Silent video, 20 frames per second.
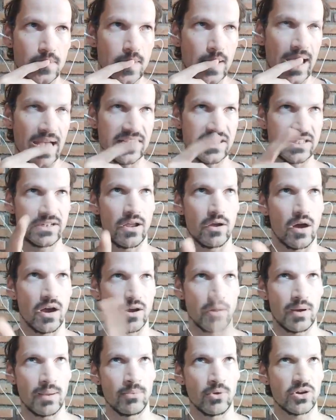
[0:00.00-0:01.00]
actually no,
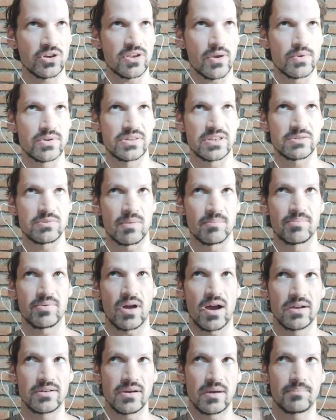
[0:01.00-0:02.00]
I'm not going to go into this one,
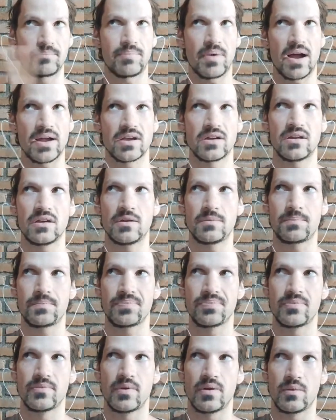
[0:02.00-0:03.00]
but
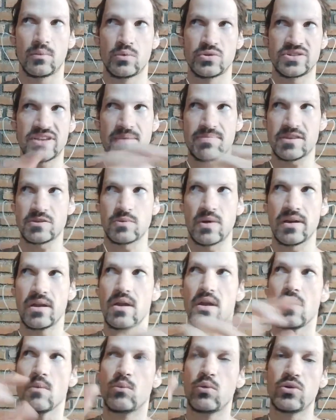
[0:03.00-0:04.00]
we'll skip this one.
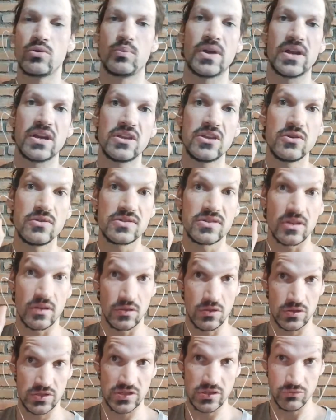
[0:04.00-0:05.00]
We're going to use,
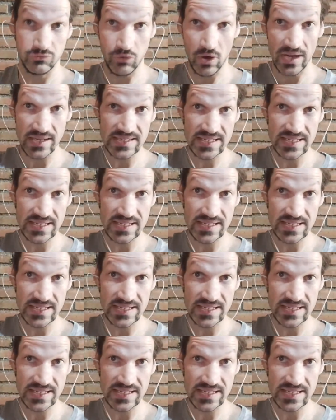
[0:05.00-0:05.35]
the rising